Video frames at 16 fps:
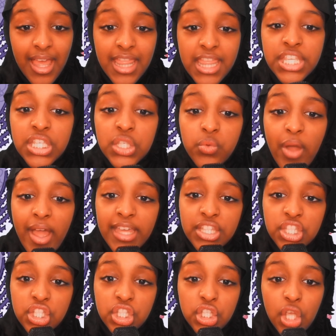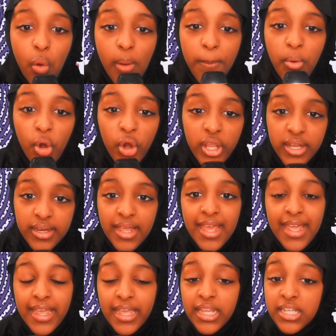This is why it's so important.
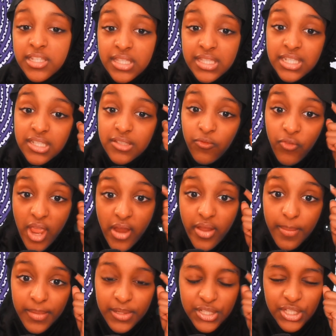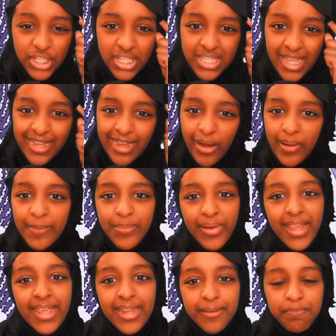It is very much just like our
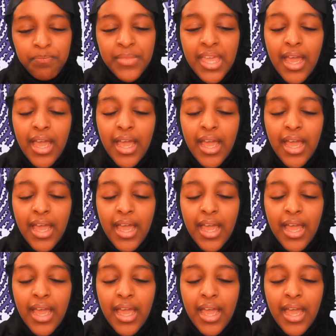brain.